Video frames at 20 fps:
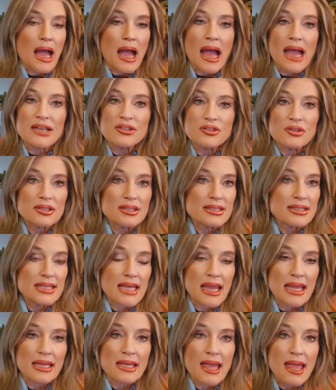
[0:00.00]
I just
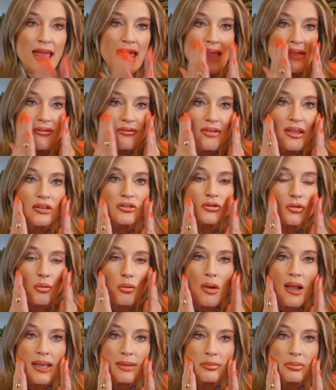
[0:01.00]
take a facial
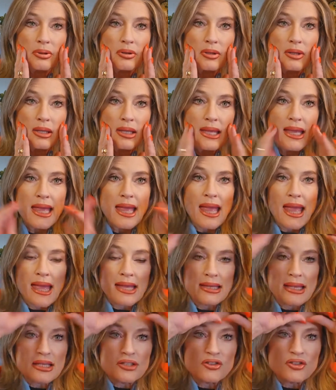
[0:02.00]
wipe
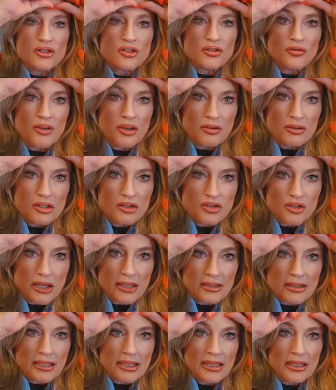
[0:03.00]
and I just very
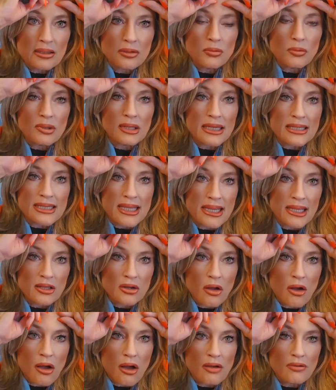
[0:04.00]
gently, when I take
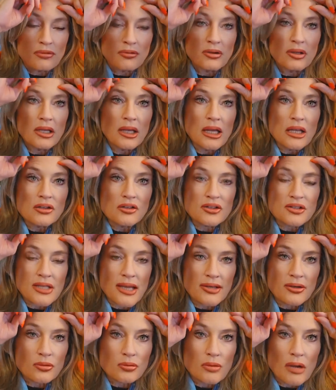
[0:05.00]
it off, just
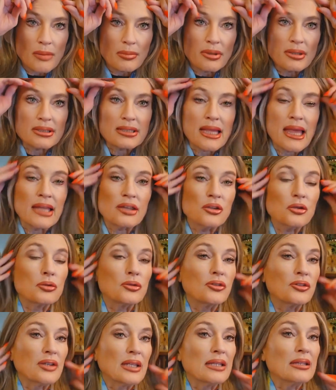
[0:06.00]
kind of rub it, and
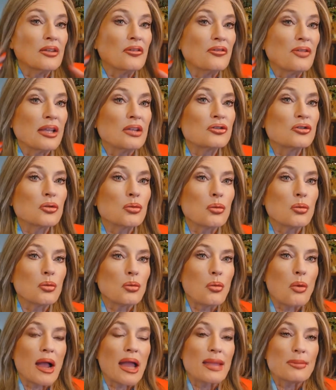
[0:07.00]
you'll see in the
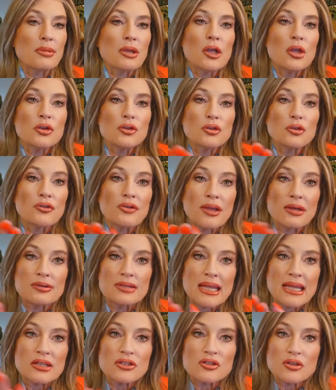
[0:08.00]
facial wipe your
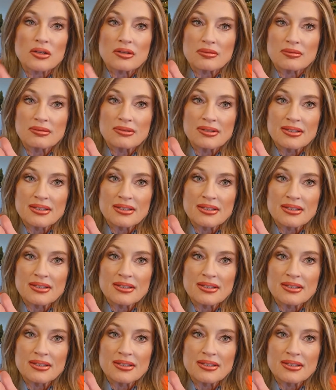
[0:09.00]
foundation.